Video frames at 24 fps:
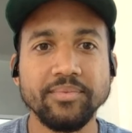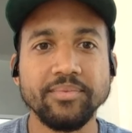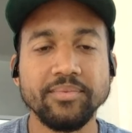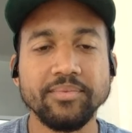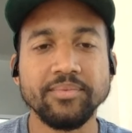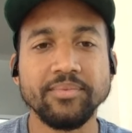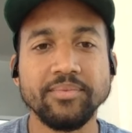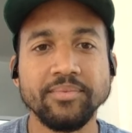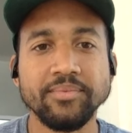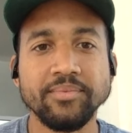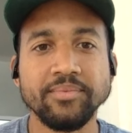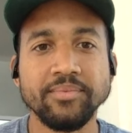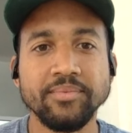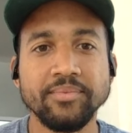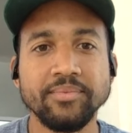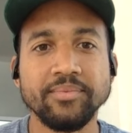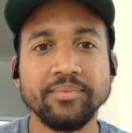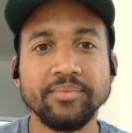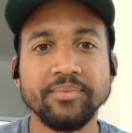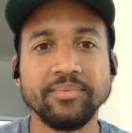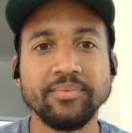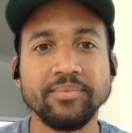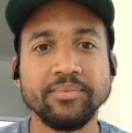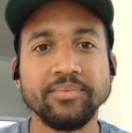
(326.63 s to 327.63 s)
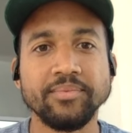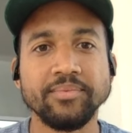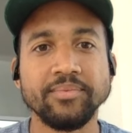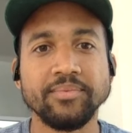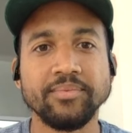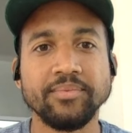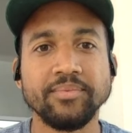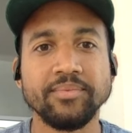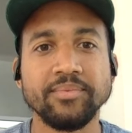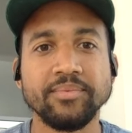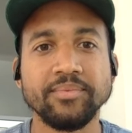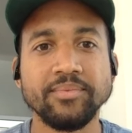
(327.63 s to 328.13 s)

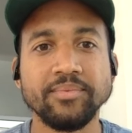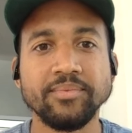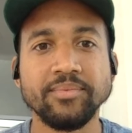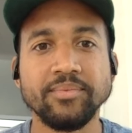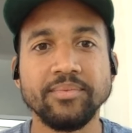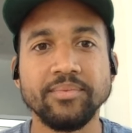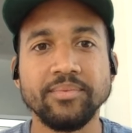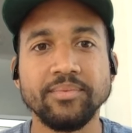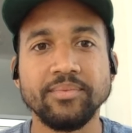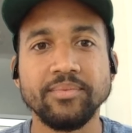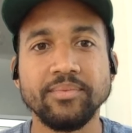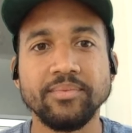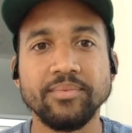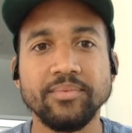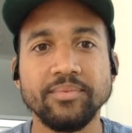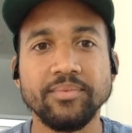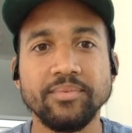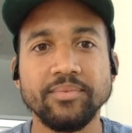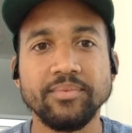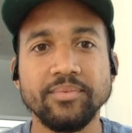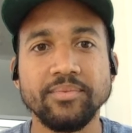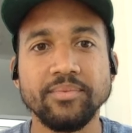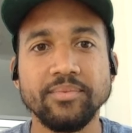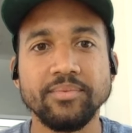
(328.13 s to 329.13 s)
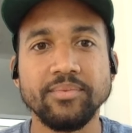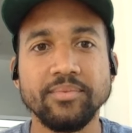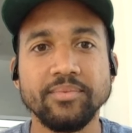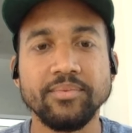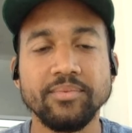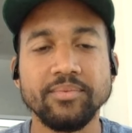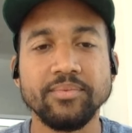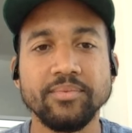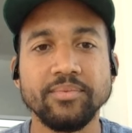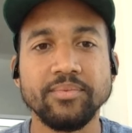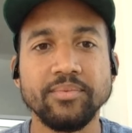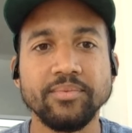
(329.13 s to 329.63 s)

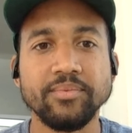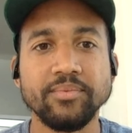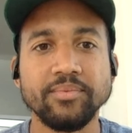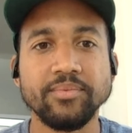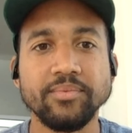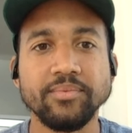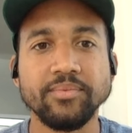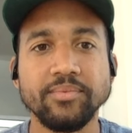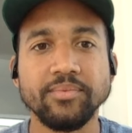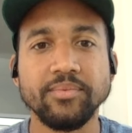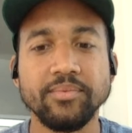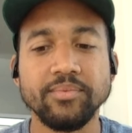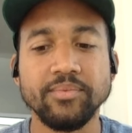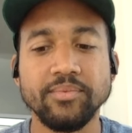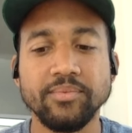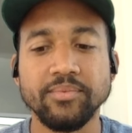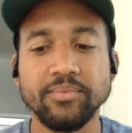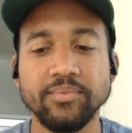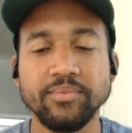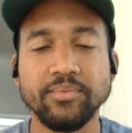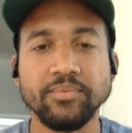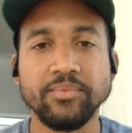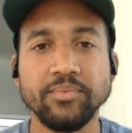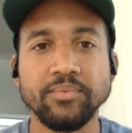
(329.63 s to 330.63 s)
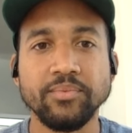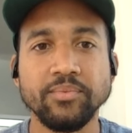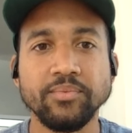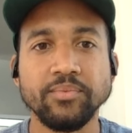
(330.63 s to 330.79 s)
No words are spoken by the person on screen.